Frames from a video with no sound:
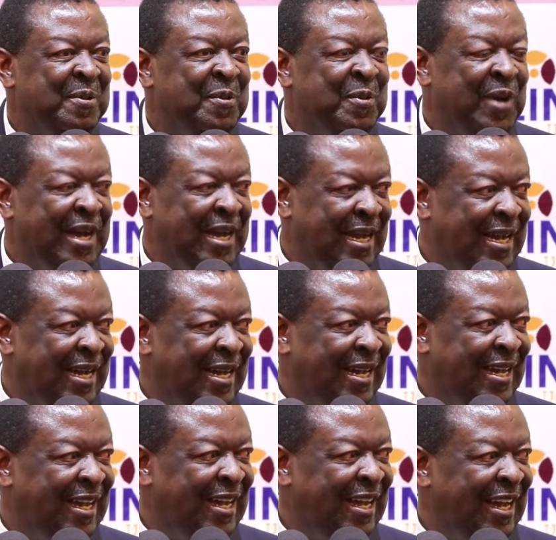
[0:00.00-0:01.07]
where
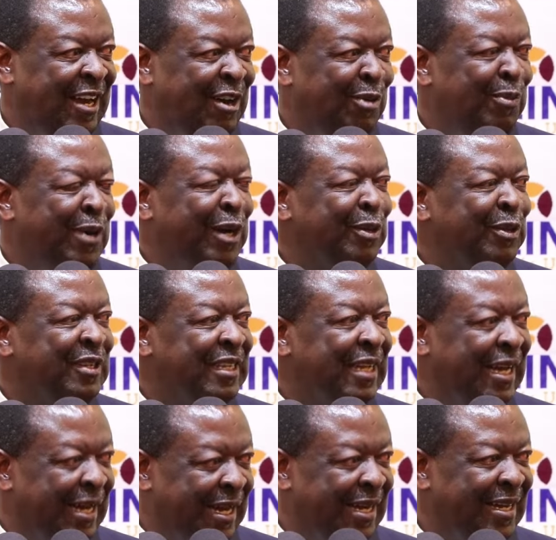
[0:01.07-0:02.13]
our mouths
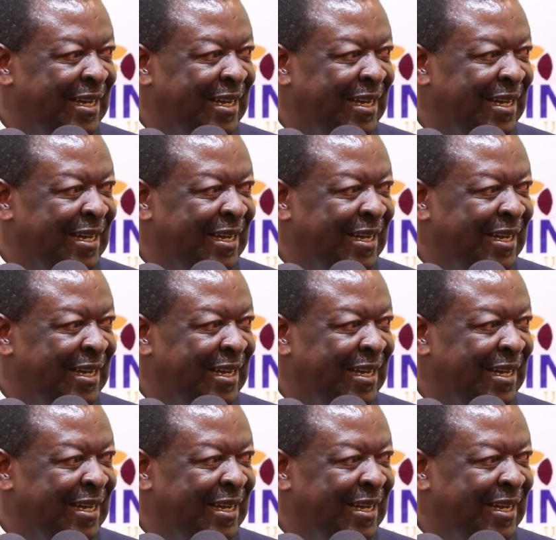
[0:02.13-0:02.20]
are.